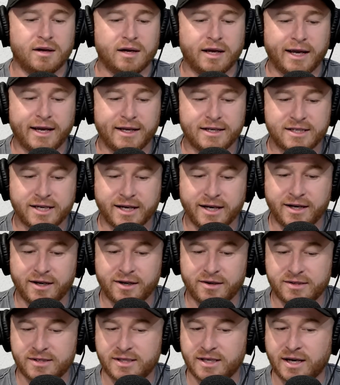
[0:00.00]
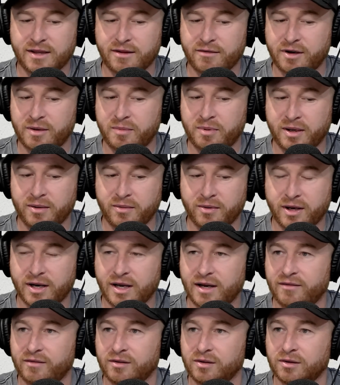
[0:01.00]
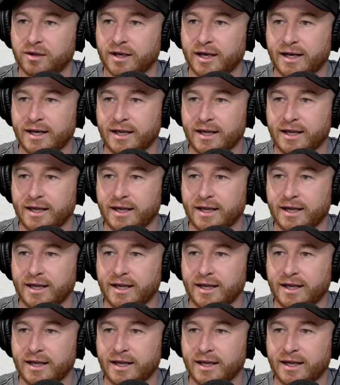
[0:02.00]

Antino's the other replay we're going to have a look at